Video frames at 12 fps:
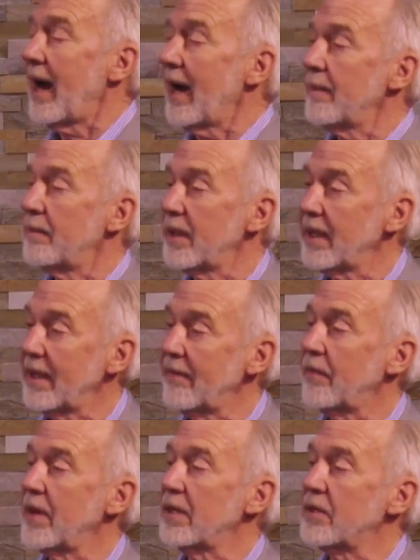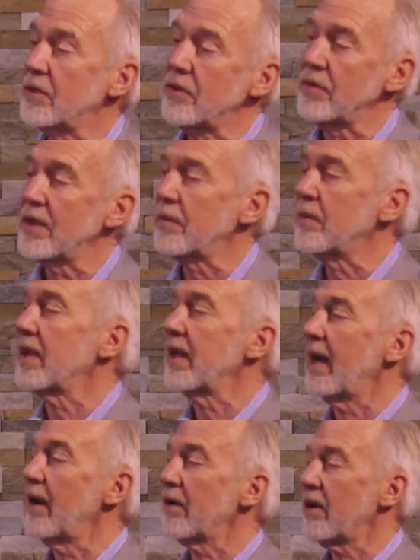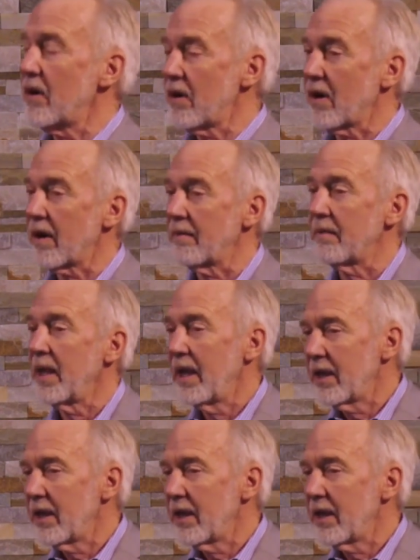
I believe we do it without harm.